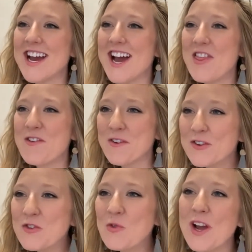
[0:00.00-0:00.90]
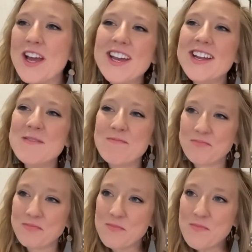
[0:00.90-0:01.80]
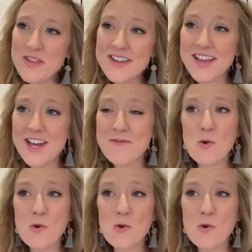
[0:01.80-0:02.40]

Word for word: Uh, the first one is out of